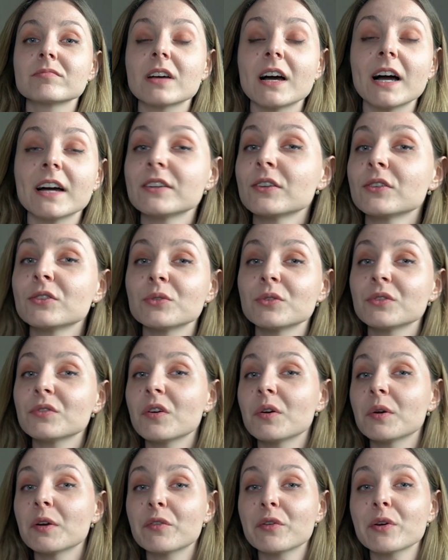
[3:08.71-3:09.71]
I don't do it
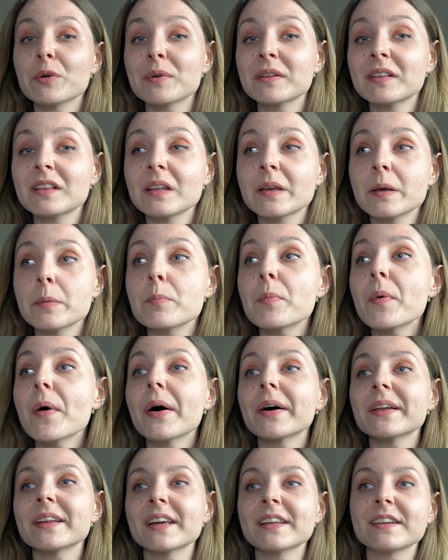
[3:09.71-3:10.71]
very frequently,
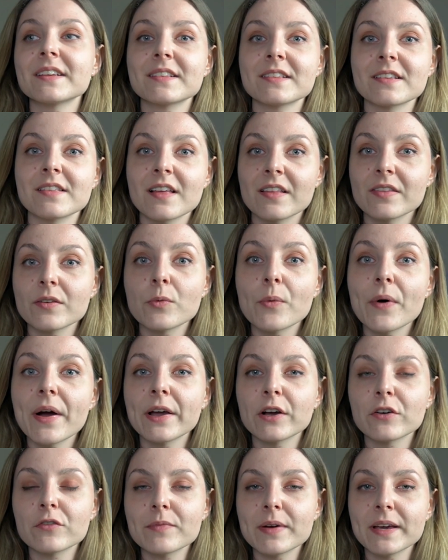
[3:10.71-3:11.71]
but it is another
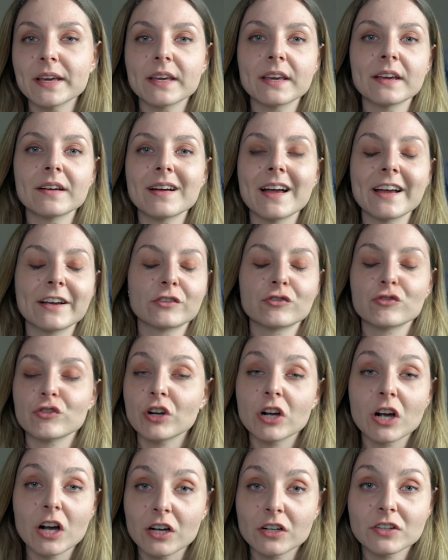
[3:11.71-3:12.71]
way of making extra
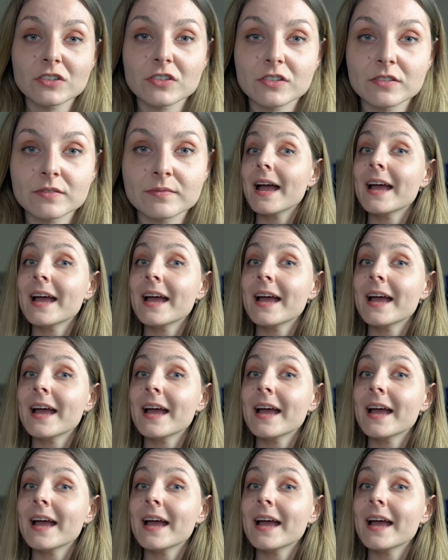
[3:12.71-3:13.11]
cash.